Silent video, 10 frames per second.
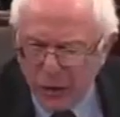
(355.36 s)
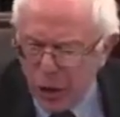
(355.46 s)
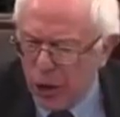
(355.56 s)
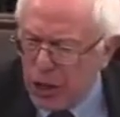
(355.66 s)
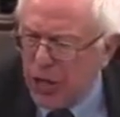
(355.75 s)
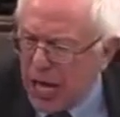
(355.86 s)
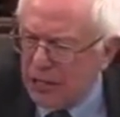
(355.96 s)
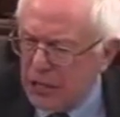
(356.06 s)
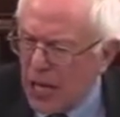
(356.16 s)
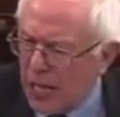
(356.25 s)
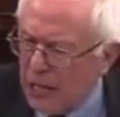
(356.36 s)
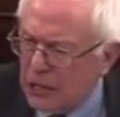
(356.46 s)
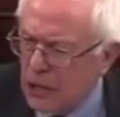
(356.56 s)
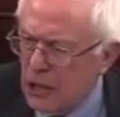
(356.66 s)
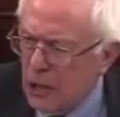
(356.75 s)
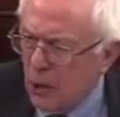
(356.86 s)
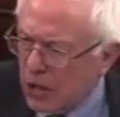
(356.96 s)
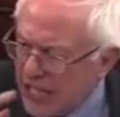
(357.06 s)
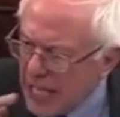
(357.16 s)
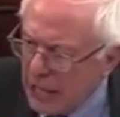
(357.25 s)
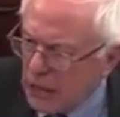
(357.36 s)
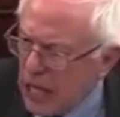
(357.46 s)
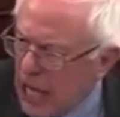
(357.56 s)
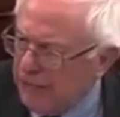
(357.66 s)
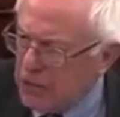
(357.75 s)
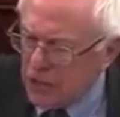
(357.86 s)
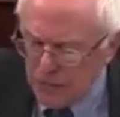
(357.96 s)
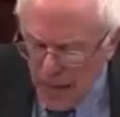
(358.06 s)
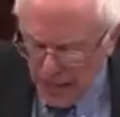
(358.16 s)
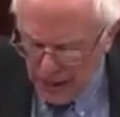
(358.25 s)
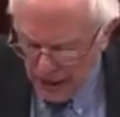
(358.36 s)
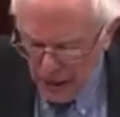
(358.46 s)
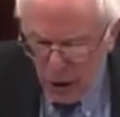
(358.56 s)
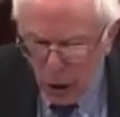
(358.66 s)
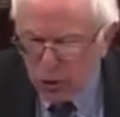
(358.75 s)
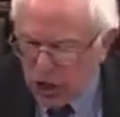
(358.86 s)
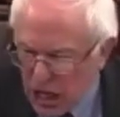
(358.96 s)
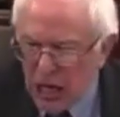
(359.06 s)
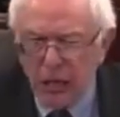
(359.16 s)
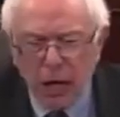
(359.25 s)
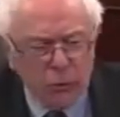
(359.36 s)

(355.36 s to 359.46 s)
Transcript: $30,000, or dental care for somebody whose teeth are